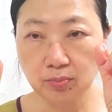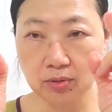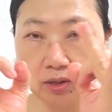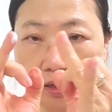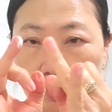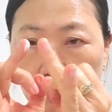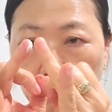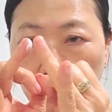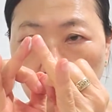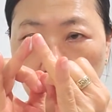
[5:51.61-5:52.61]
put a little
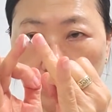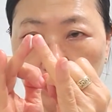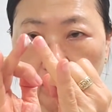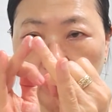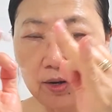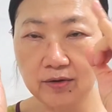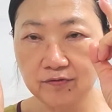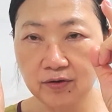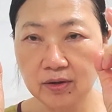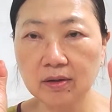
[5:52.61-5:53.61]
bit on your ring
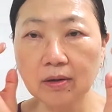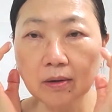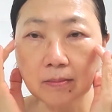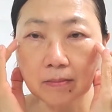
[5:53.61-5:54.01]
finger